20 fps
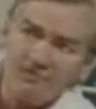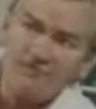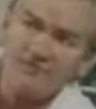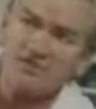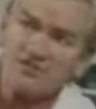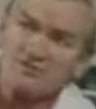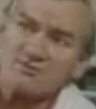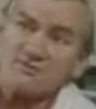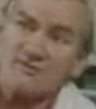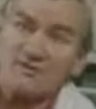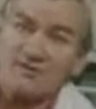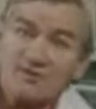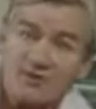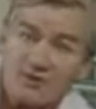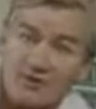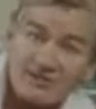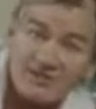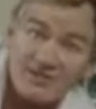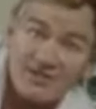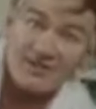when you finish with her,
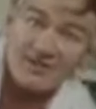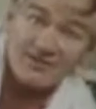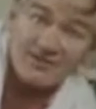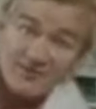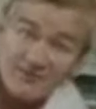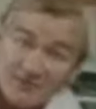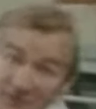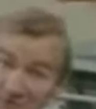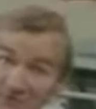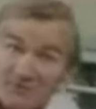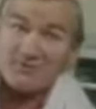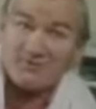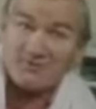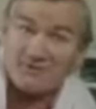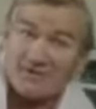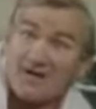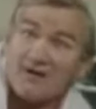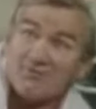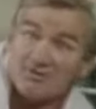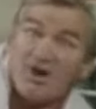Doc, sling her over to me,
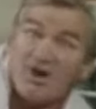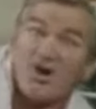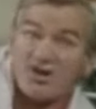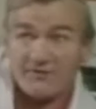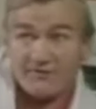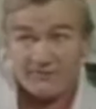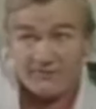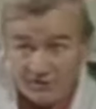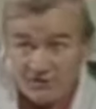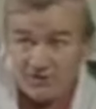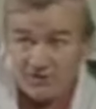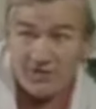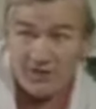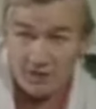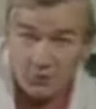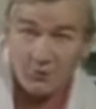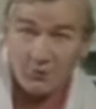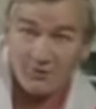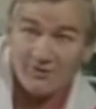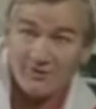will you? I'll give her a
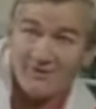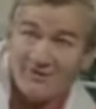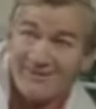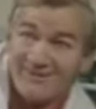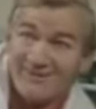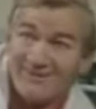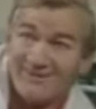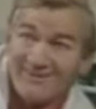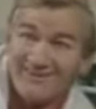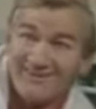seat. Do you